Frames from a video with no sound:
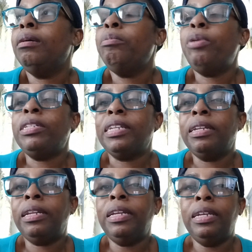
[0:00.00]

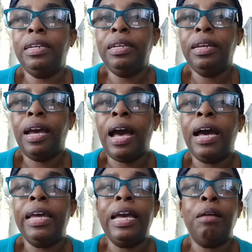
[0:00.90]
Presently
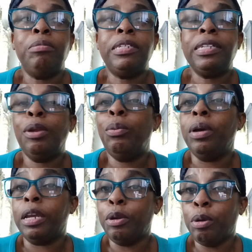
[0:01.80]
I am still
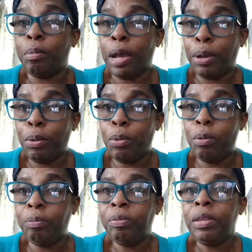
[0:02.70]
working on my home.